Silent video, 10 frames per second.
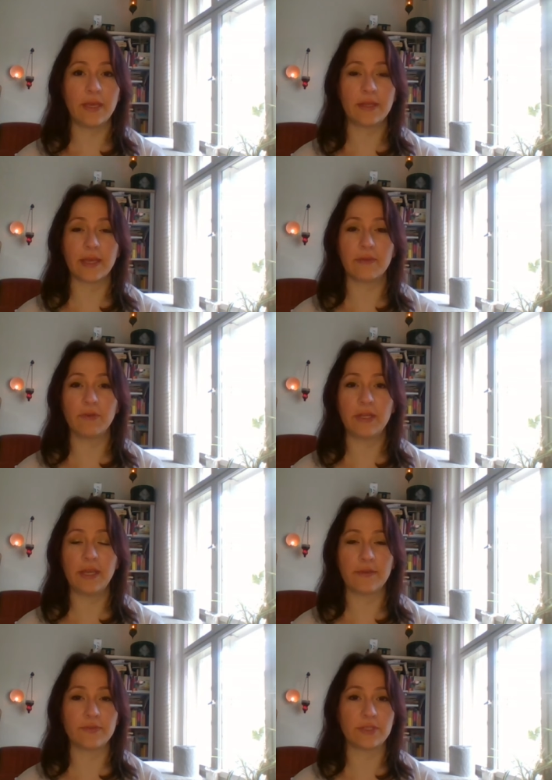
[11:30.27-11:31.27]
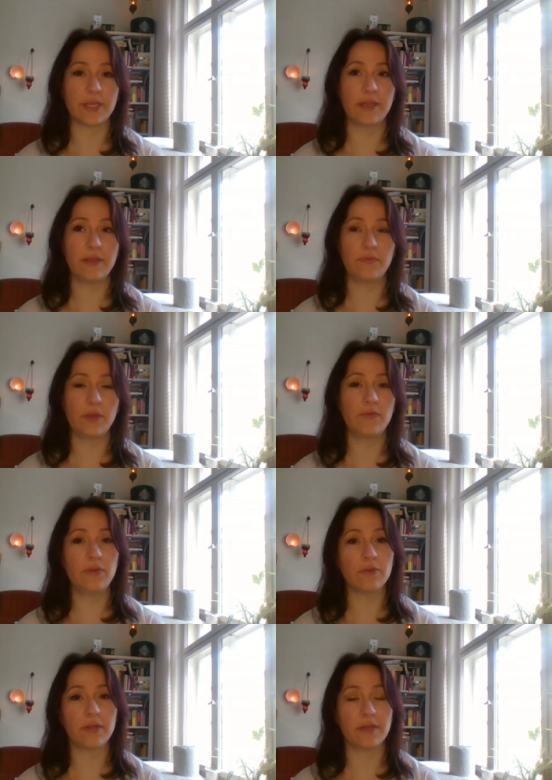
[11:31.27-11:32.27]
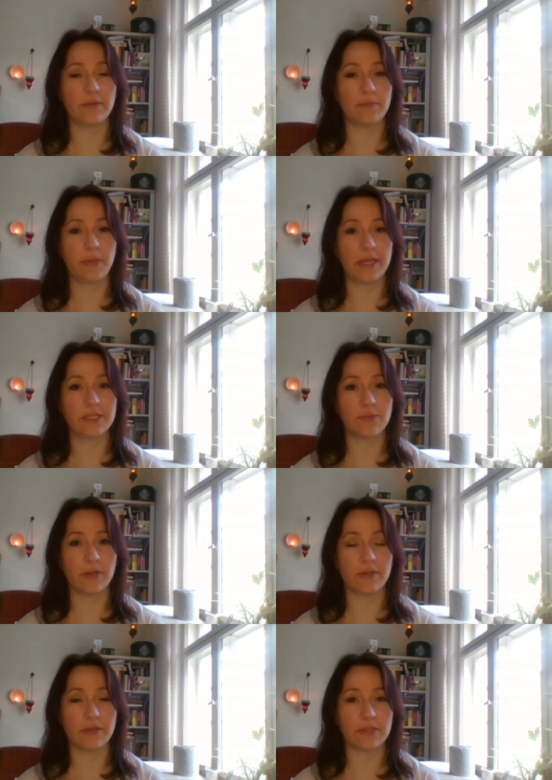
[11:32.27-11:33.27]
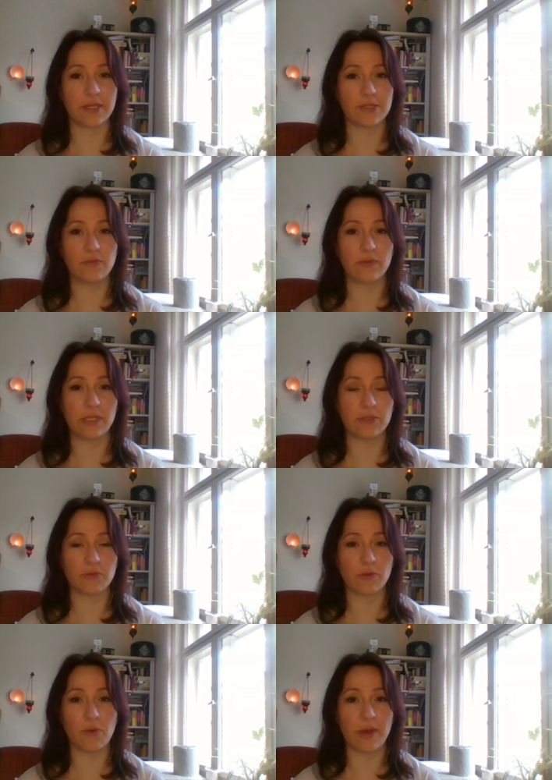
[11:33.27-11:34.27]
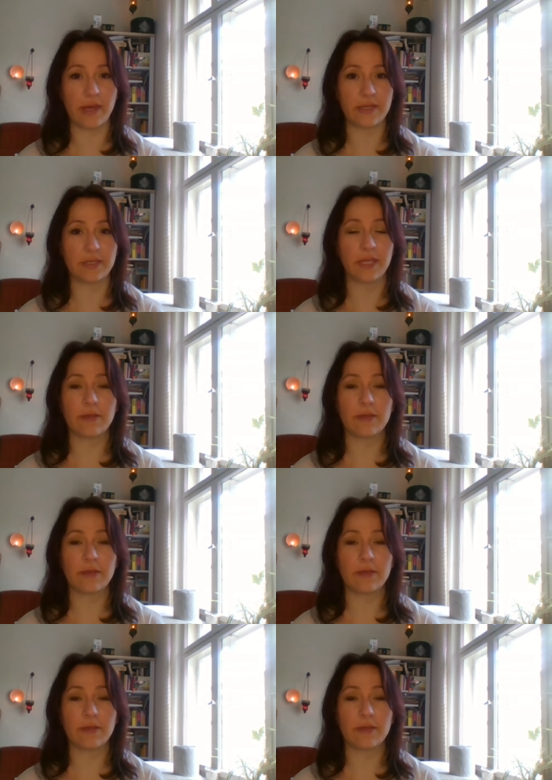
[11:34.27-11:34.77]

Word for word: And I really have to say, if you're in a place where there's nice souvenirs, go ahead.